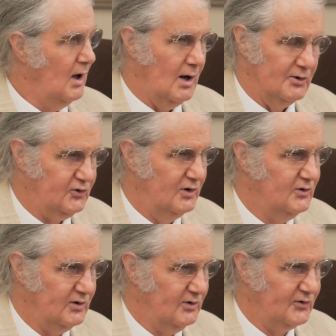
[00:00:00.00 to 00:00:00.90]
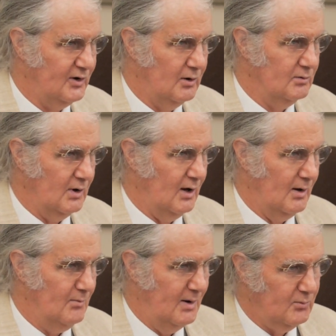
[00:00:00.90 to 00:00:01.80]
Uh, changes in the cell uh,
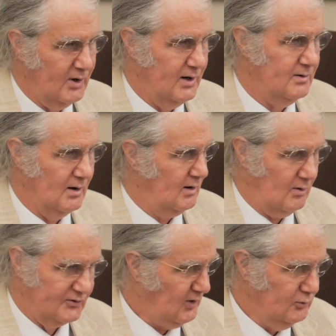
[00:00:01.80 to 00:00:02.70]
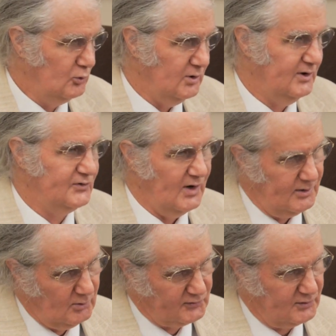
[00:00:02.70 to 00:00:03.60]
membrane uh, or cell nucleus,
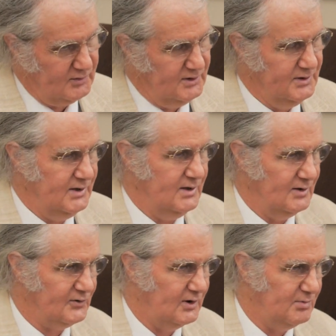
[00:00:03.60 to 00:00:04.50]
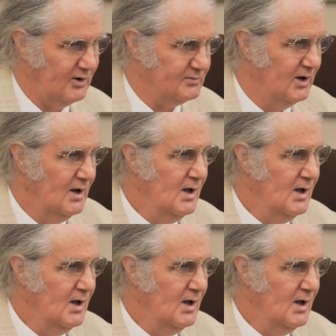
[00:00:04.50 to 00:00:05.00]
and also in the uh, cytoplasm,